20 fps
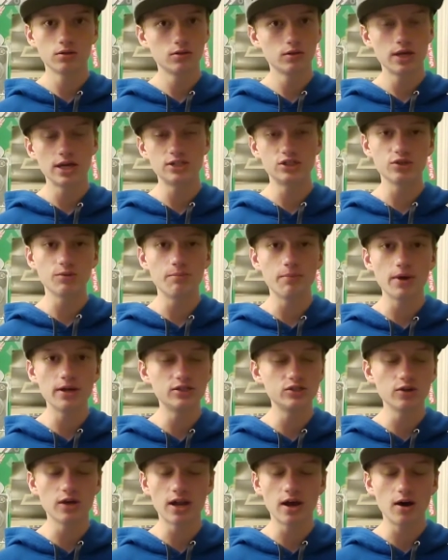it's a
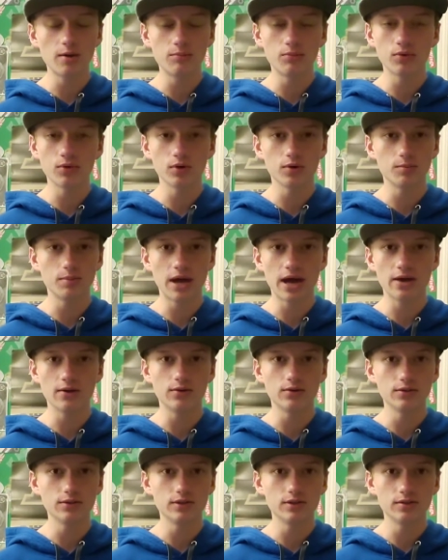it's an upward
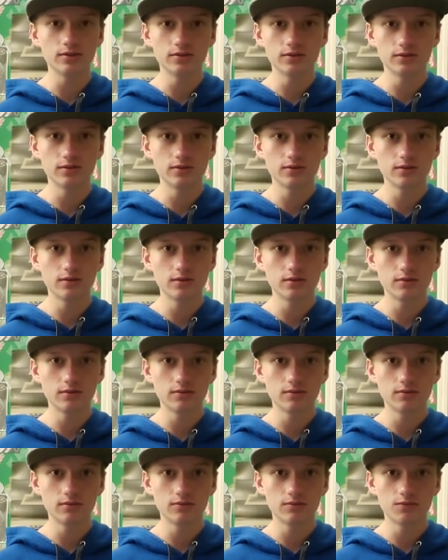battle
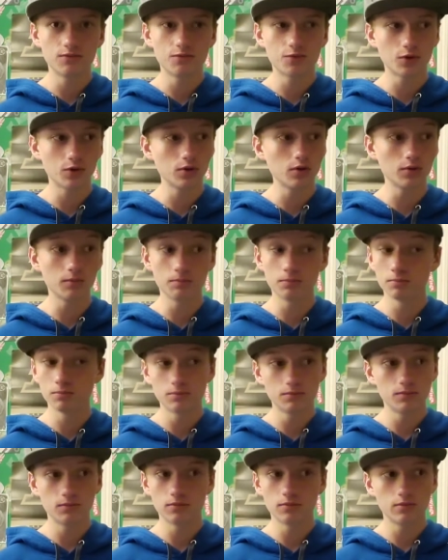for
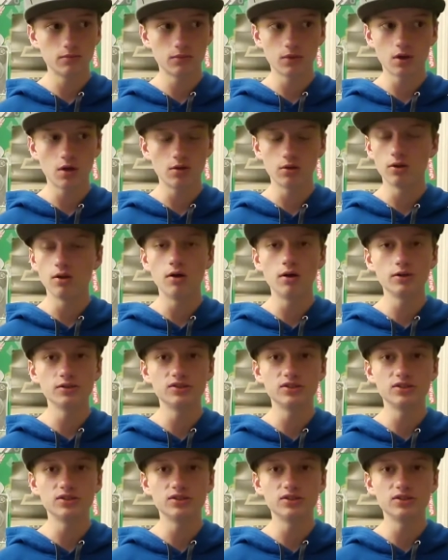a long